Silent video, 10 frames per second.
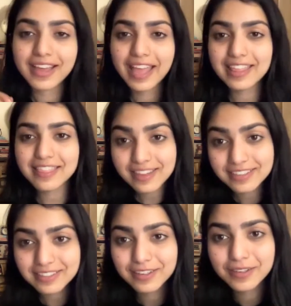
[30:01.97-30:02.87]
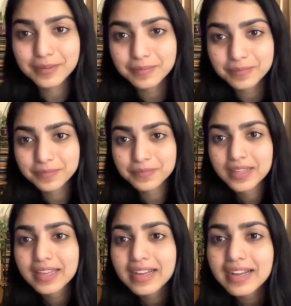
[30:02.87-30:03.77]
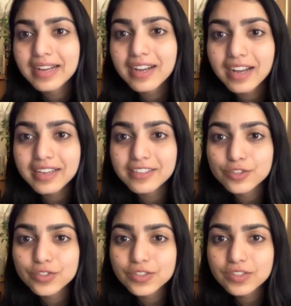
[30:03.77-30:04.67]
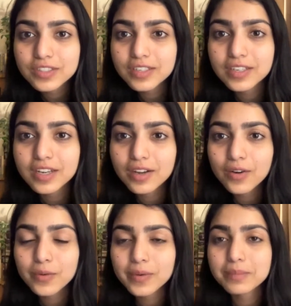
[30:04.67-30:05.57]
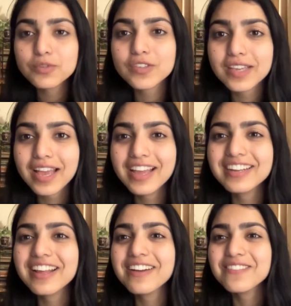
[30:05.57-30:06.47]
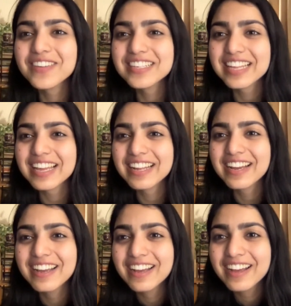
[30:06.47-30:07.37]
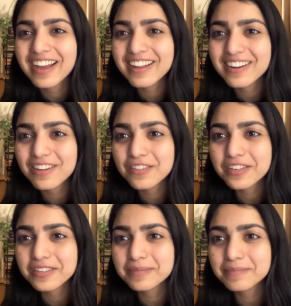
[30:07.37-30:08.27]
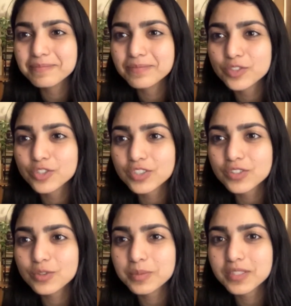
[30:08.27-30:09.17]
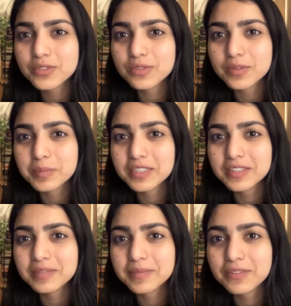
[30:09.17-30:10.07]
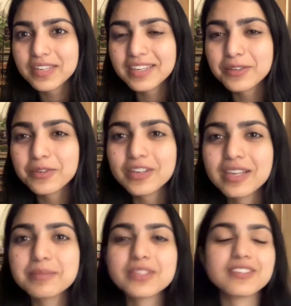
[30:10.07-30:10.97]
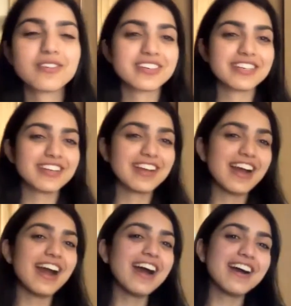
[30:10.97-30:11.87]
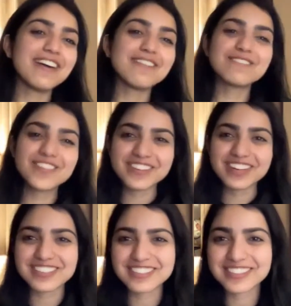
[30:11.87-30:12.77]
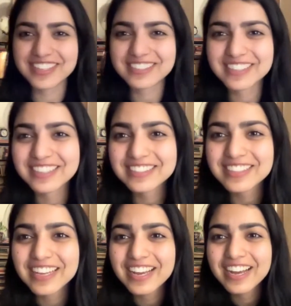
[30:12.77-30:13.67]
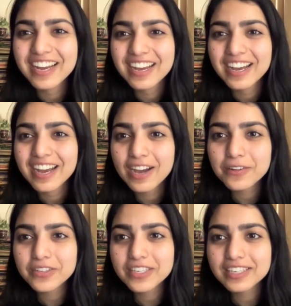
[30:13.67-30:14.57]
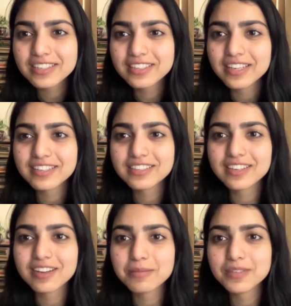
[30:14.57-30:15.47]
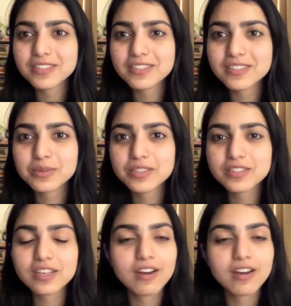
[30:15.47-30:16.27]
And then I'll just OMG Hannah Montana. I love it. Chicken soup sounds familiar. I feel like I know your library already. Haha, oh guys, that's nice. How to get inherent calmness in your voice.